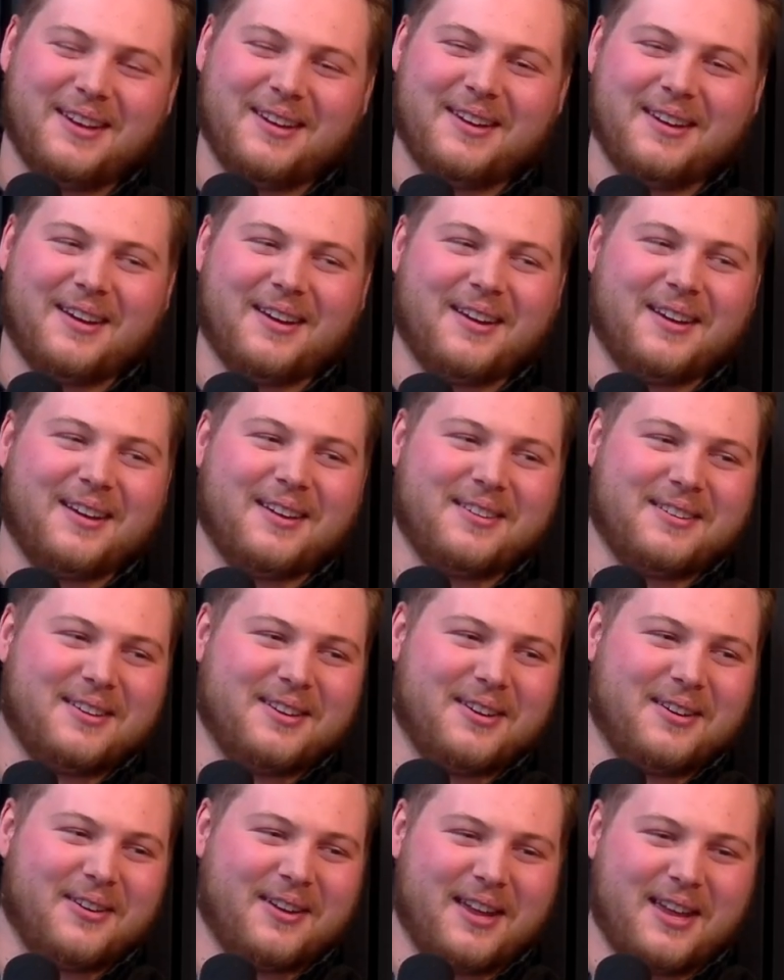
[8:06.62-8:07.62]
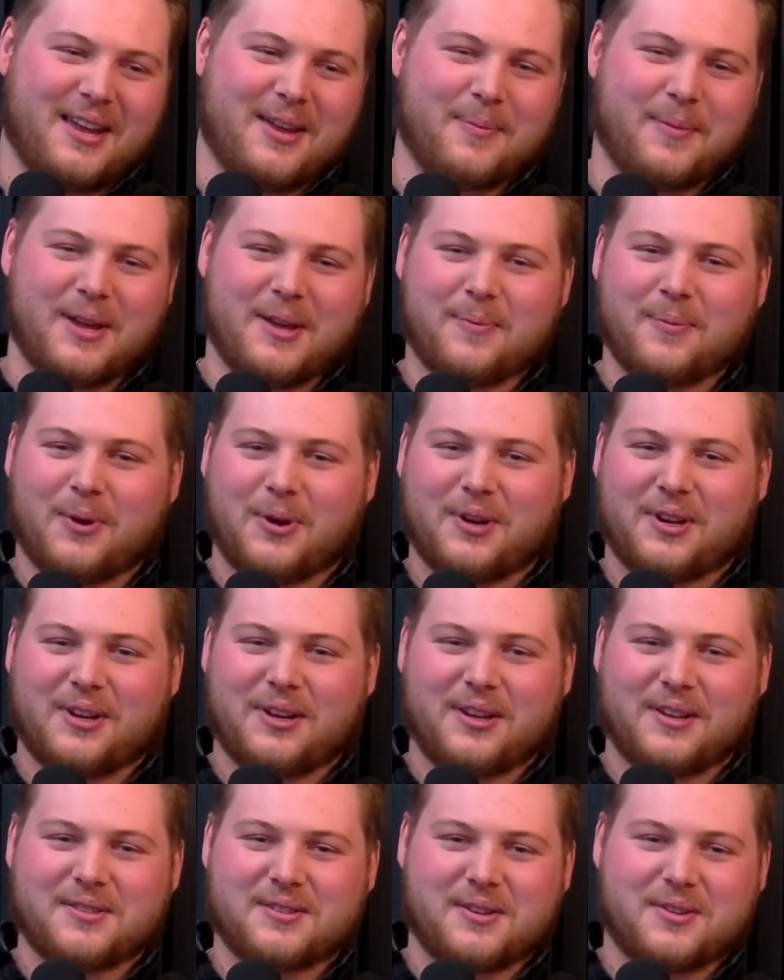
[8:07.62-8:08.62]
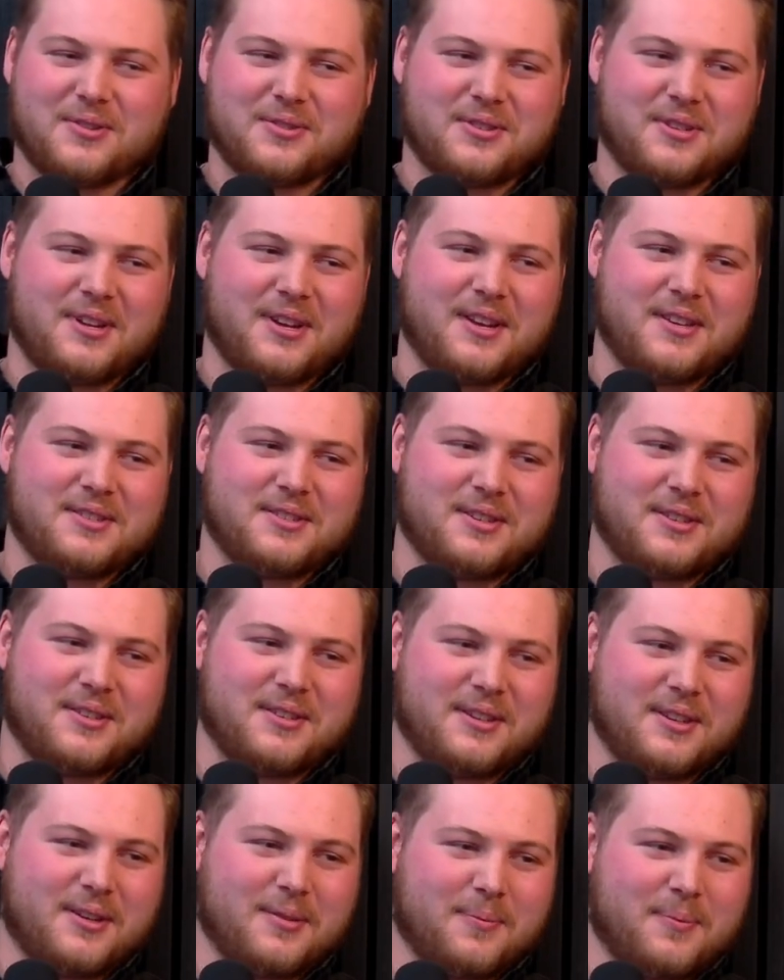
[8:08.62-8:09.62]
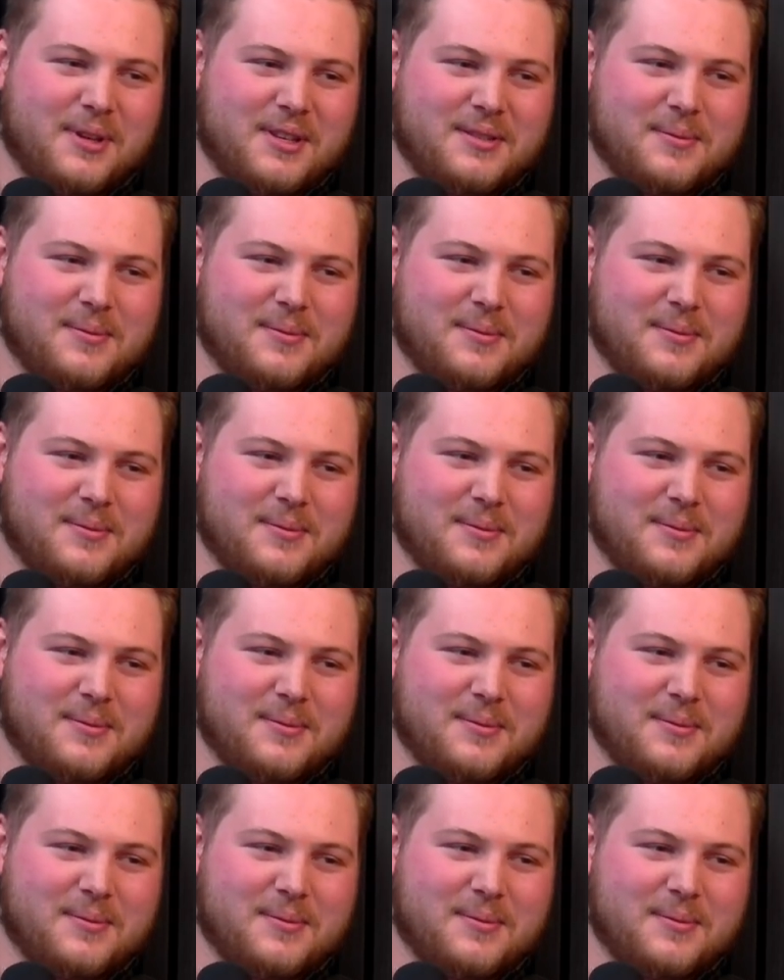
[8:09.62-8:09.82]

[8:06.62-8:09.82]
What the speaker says: AMA Marketing Association here in Pittsburgh.